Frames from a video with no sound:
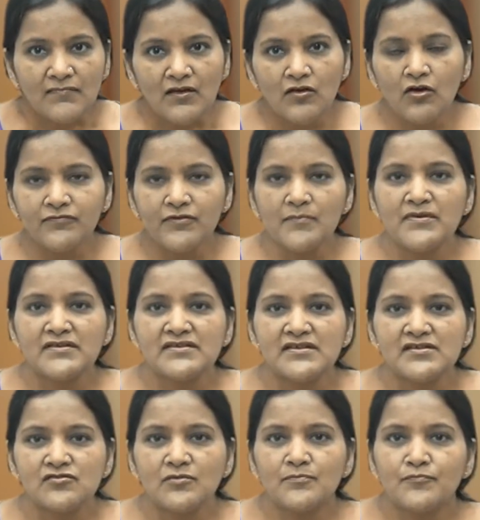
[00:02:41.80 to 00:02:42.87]
of the
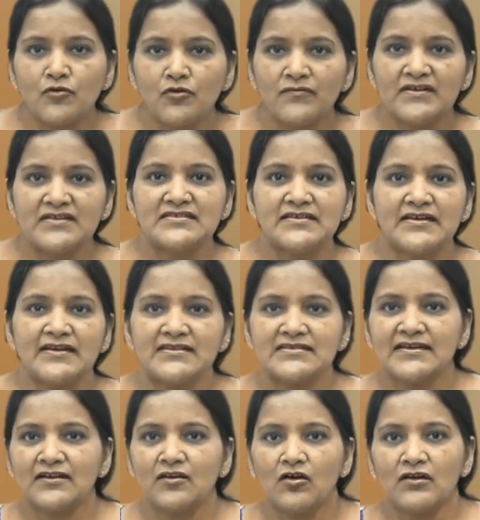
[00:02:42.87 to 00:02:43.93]
business to improve its sales
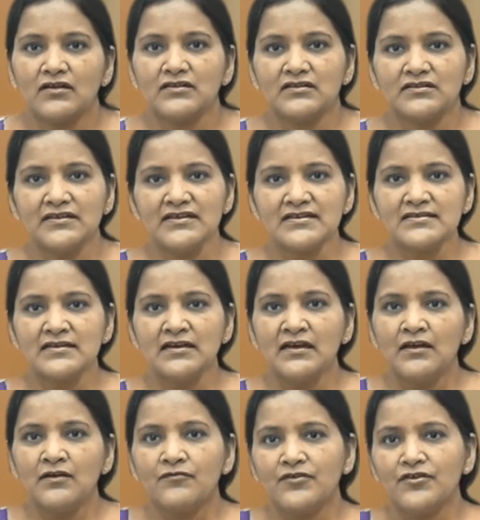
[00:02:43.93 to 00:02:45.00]
and all other things.
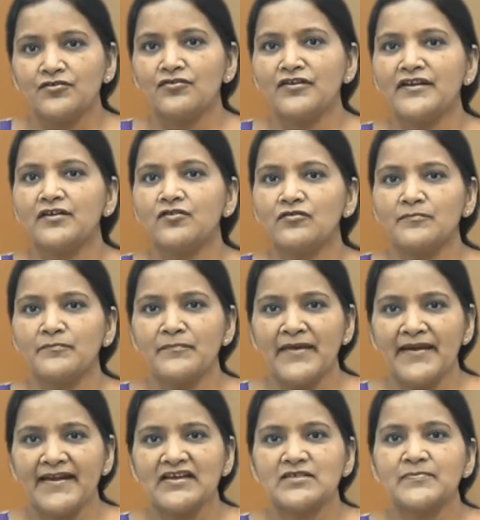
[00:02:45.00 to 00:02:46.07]
You need to
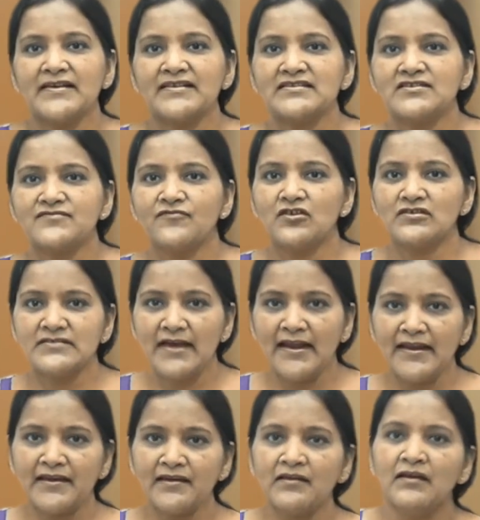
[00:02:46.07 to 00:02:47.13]
make expenses for
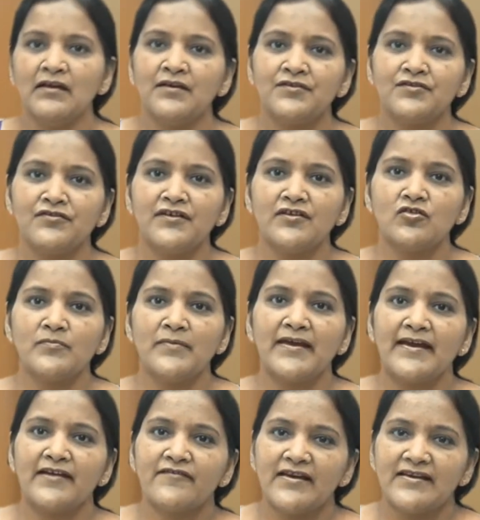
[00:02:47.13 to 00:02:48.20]
selling, you need to make
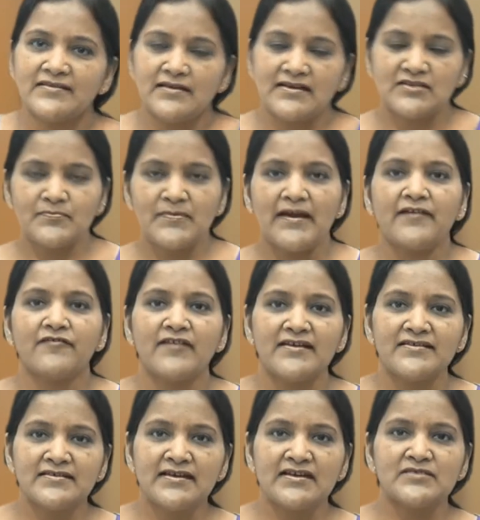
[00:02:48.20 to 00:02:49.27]

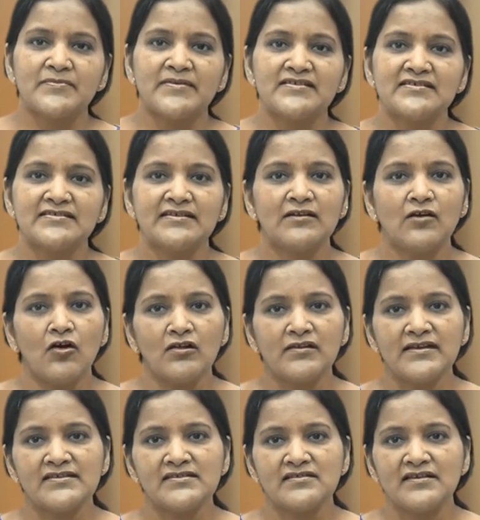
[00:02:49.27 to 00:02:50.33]
advertising expenses, and all
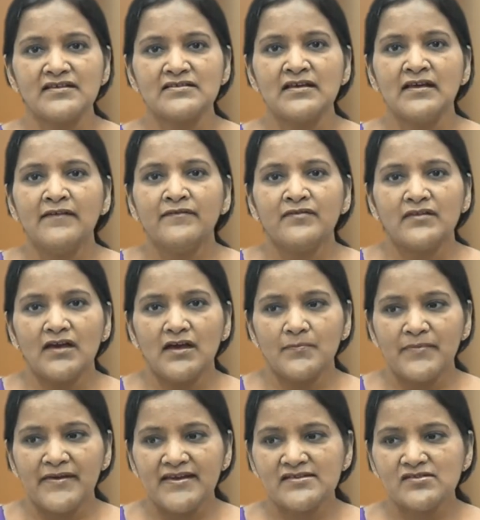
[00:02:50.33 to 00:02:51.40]
those things, they are
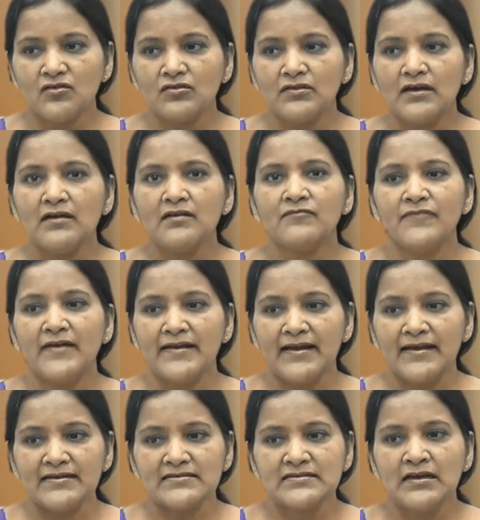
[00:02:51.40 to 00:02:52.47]
based on the
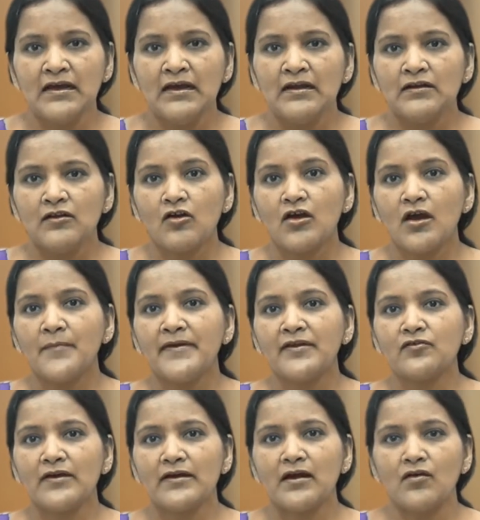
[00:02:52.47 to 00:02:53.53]
finance. Now coming
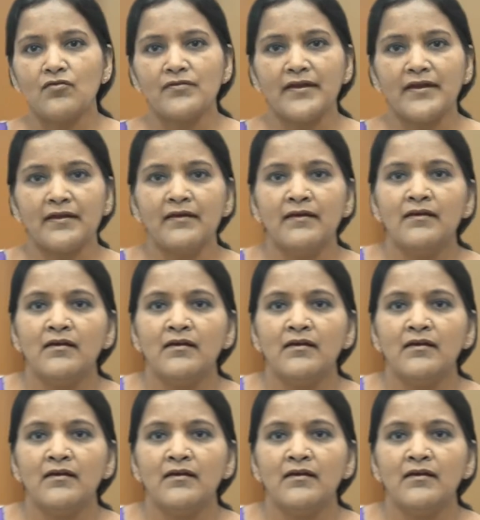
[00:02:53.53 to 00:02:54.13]
to accounting.